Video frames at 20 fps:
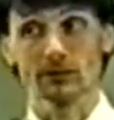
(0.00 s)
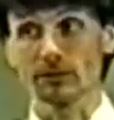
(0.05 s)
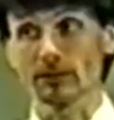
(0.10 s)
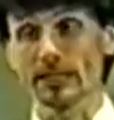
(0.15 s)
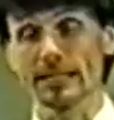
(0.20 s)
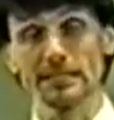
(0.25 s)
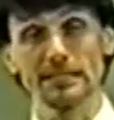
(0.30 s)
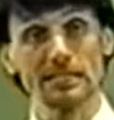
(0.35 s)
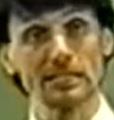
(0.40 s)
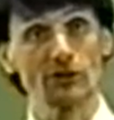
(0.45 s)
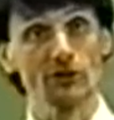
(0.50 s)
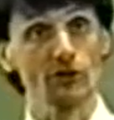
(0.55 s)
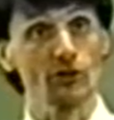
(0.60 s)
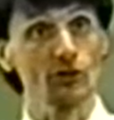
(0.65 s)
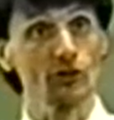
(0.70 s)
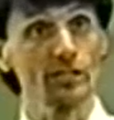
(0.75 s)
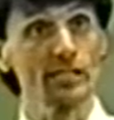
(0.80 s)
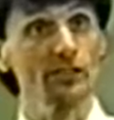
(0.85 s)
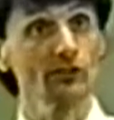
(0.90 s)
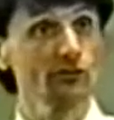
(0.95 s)
in
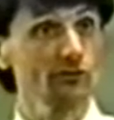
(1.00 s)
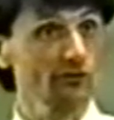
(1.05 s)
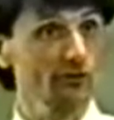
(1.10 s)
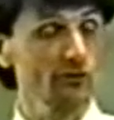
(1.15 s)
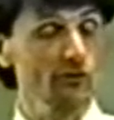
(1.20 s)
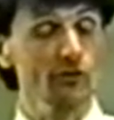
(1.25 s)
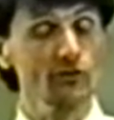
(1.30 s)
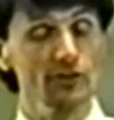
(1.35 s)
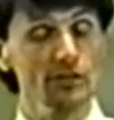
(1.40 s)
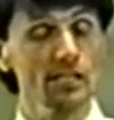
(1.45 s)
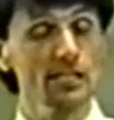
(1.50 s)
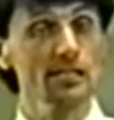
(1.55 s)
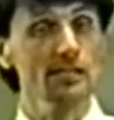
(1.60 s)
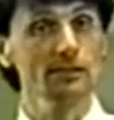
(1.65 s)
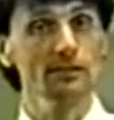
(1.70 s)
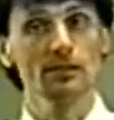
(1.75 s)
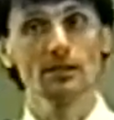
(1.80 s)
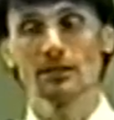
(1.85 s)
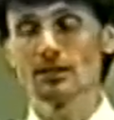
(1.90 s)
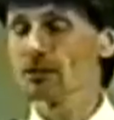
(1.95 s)

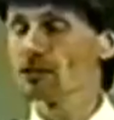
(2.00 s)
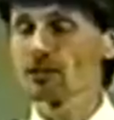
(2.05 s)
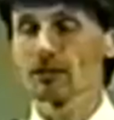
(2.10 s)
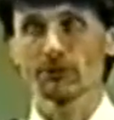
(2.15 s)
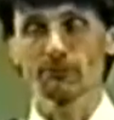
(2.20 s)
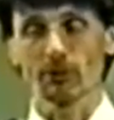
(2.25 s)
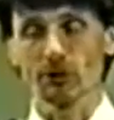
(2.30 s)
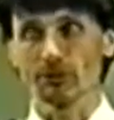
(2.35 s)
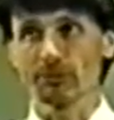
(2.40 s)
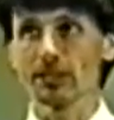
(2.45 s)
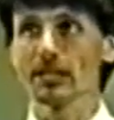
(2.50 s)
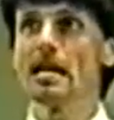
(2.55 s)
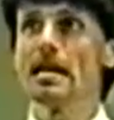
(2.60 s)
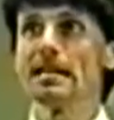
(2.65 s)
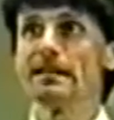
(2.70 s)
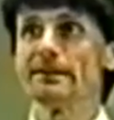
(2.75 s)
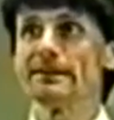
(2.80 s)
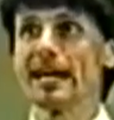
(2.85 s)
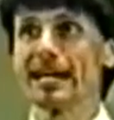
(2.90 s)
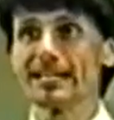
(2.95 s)
1913, pardon me,
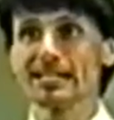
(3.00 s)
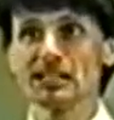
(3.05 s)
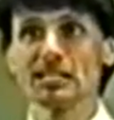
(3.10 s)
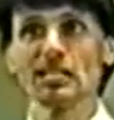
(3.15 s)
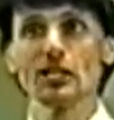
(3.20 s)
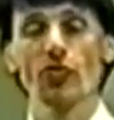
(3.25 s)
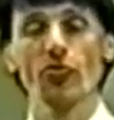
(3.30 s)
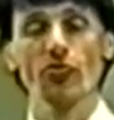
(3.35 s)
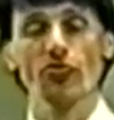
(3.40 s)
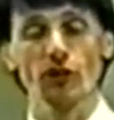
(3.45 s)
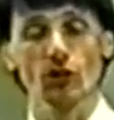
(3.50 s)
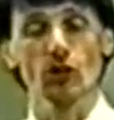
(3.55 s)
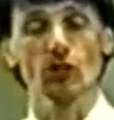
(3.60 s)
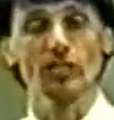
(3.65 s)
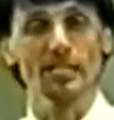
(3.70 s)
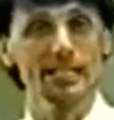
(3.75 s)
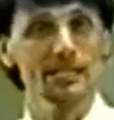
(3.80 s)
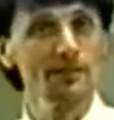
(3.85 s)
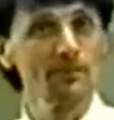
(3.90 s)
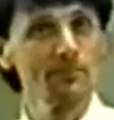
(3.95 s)

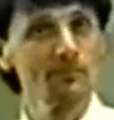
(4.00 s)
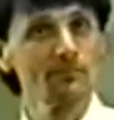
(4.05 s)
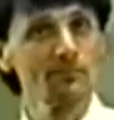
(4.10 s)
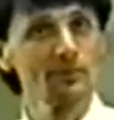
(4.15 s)
1930,